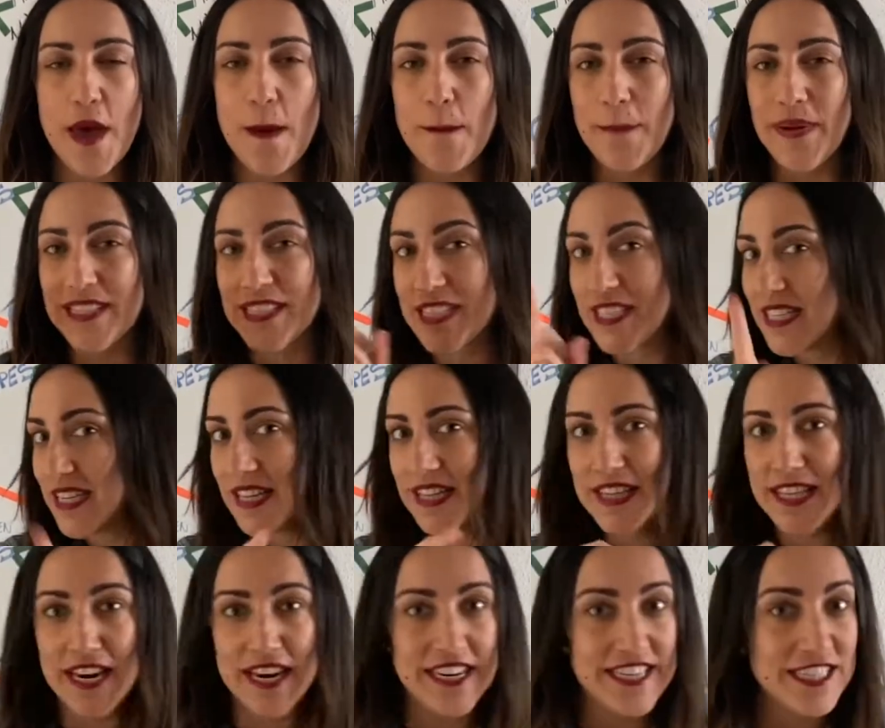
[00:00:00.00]
but
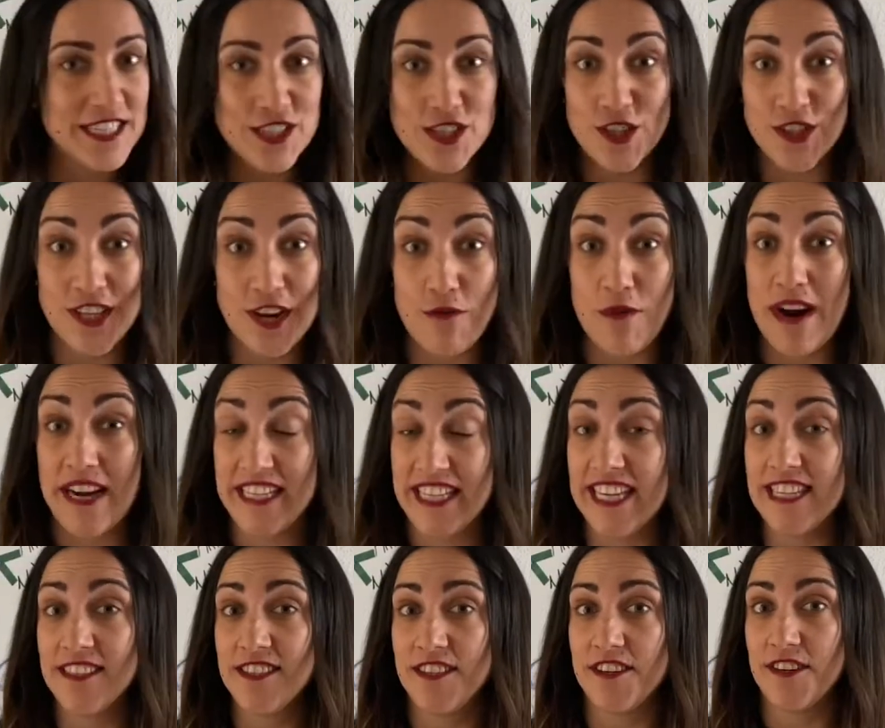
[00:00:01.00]
there's not the right
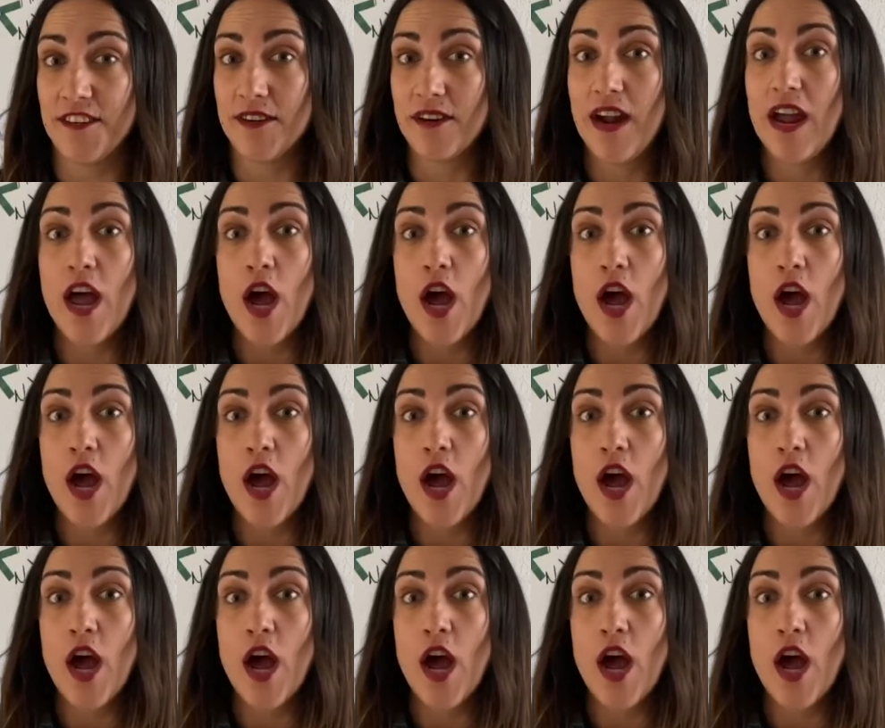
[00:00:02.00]
answer.